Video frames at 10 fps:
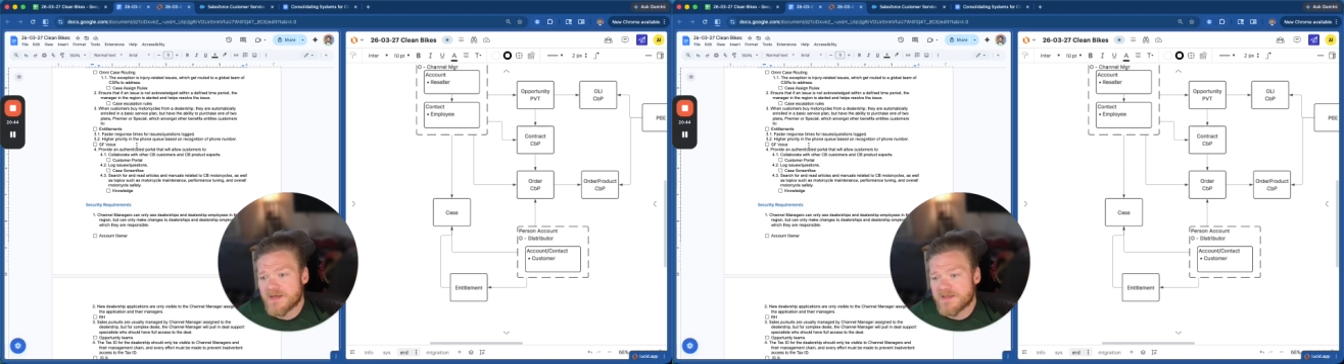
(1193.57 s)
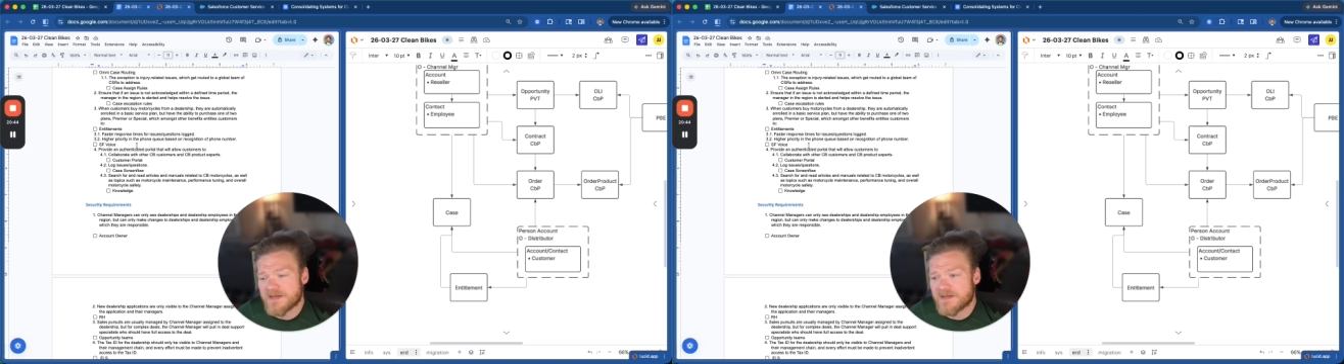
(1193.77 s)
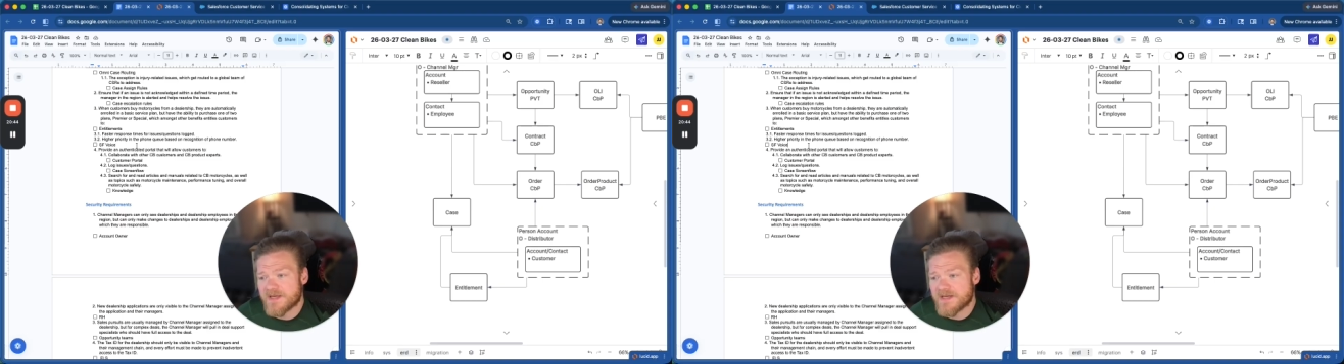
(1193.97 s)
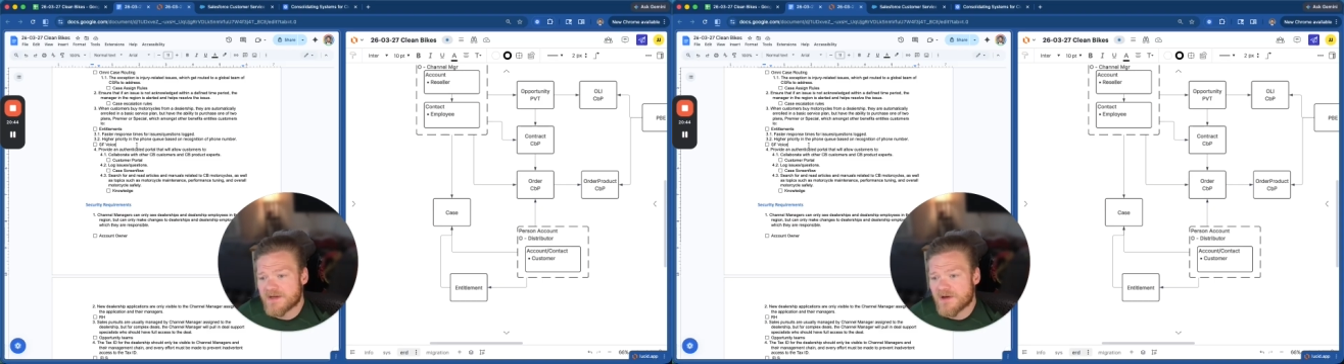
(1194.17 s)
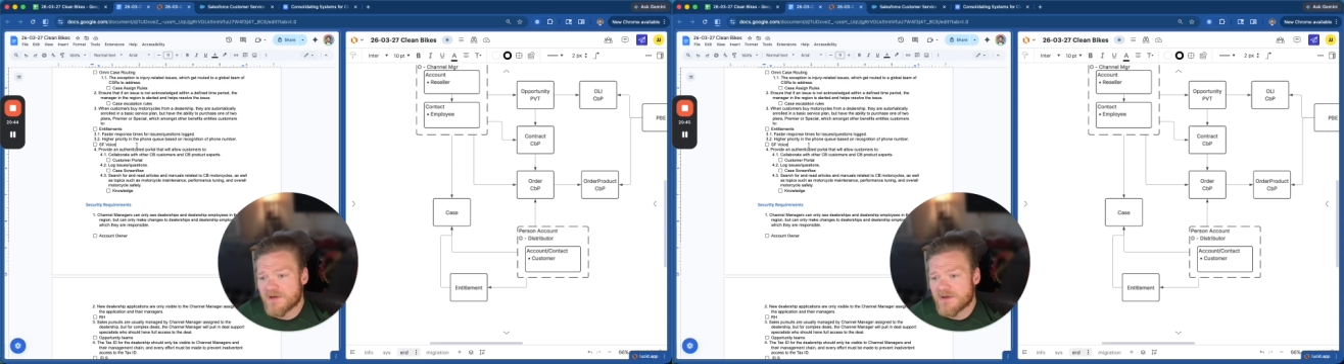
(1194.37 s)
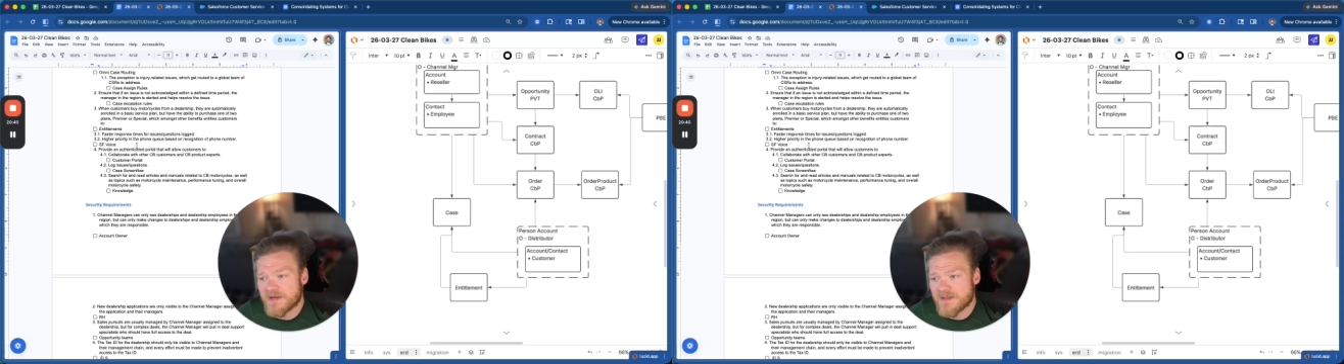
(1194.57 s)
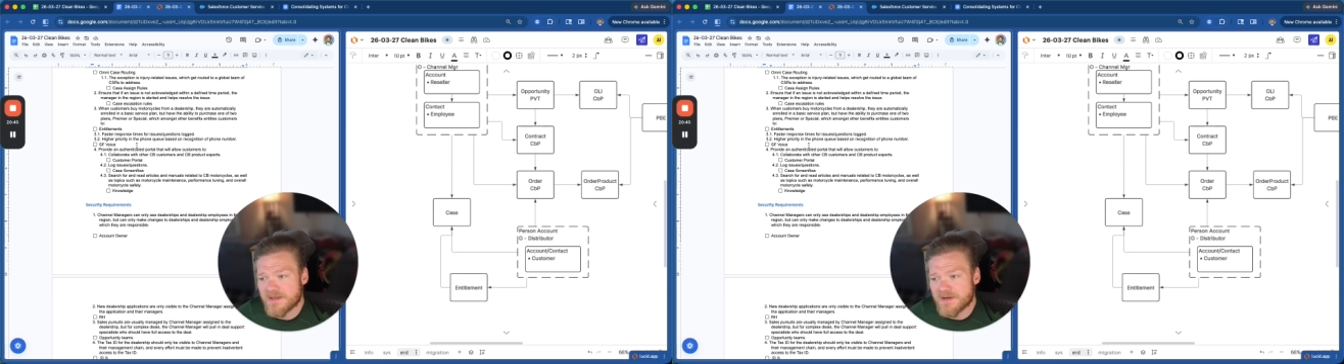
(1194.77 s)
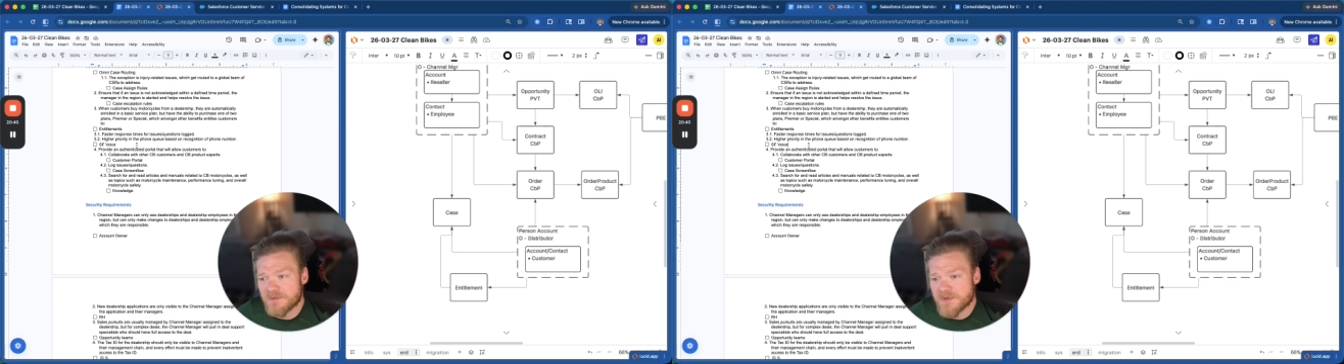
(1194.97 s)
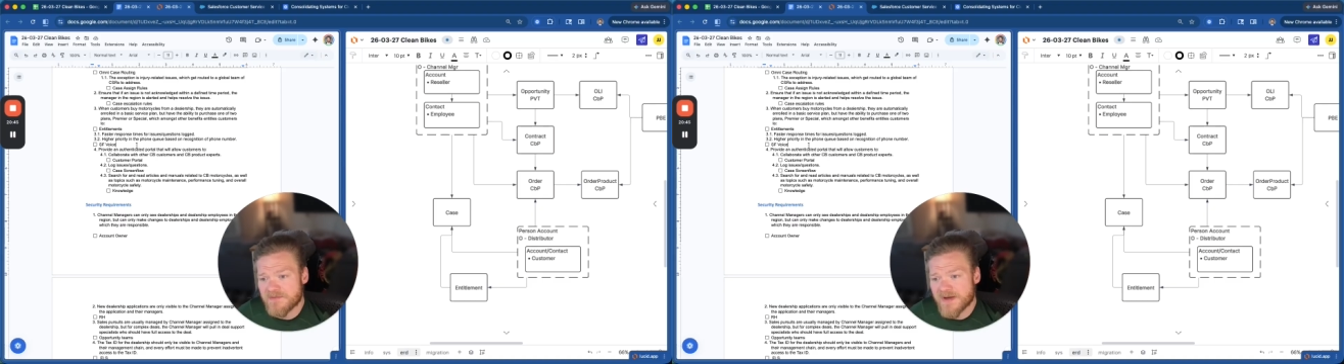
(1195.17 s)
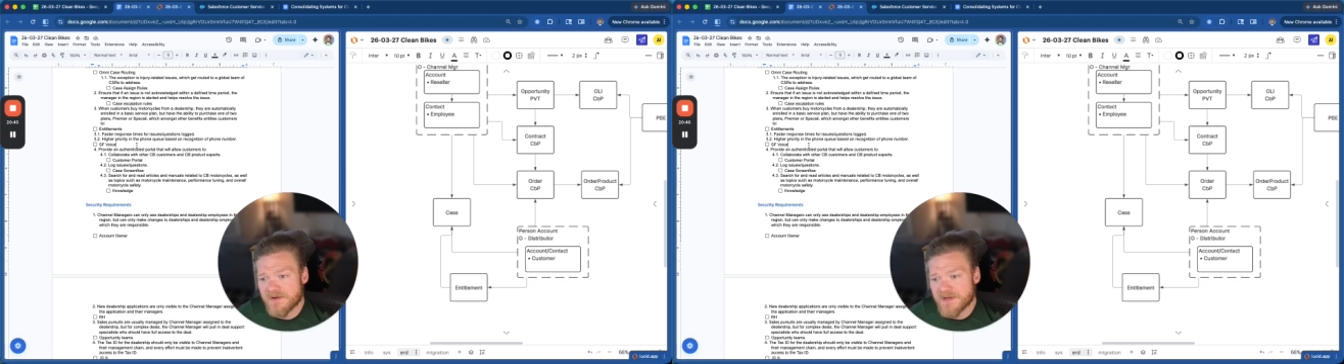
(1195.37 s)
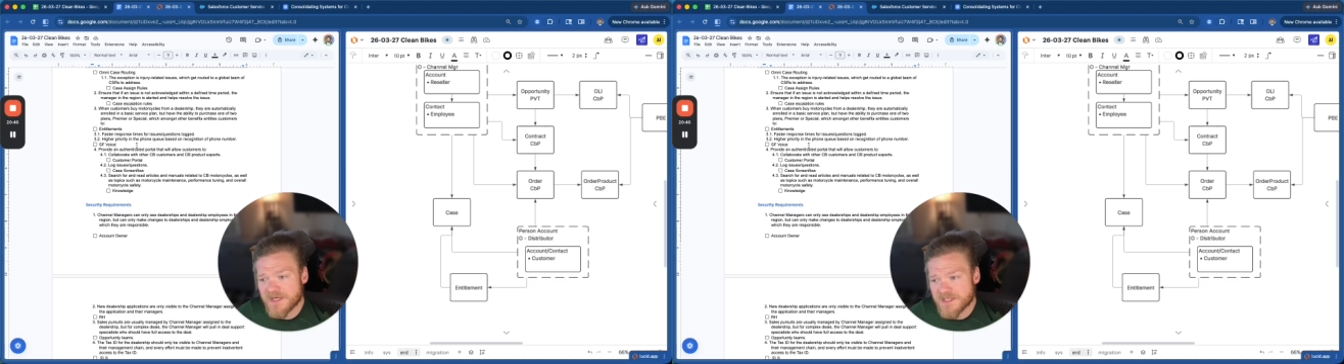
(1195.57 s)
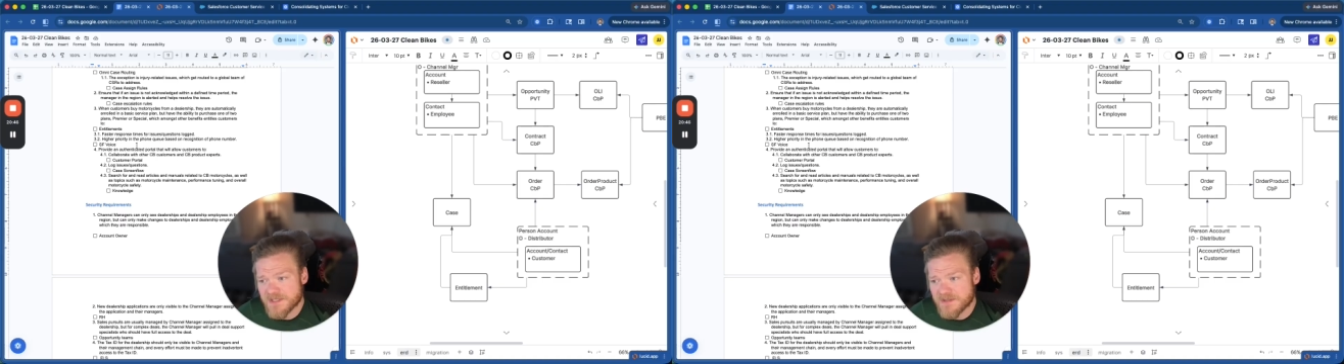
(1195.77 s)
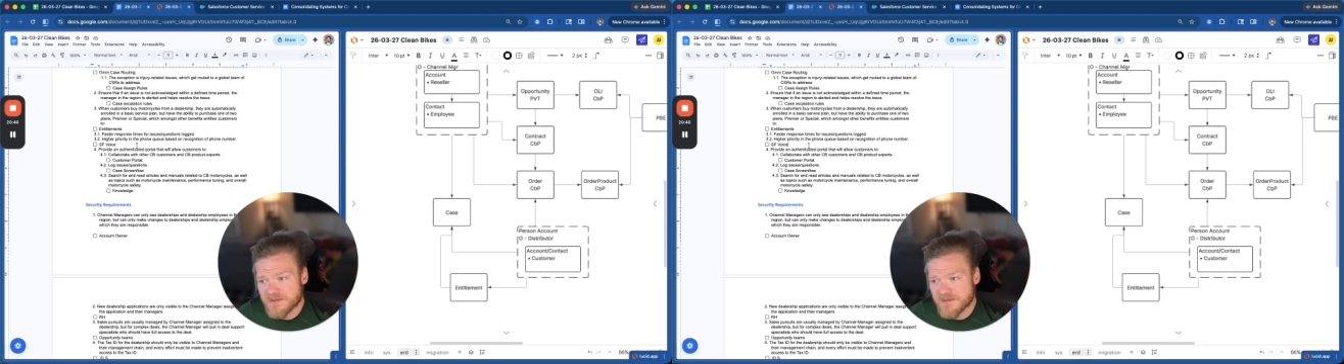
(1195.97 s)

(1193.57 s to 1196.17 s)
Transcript: that they can call in, and then there will be a validation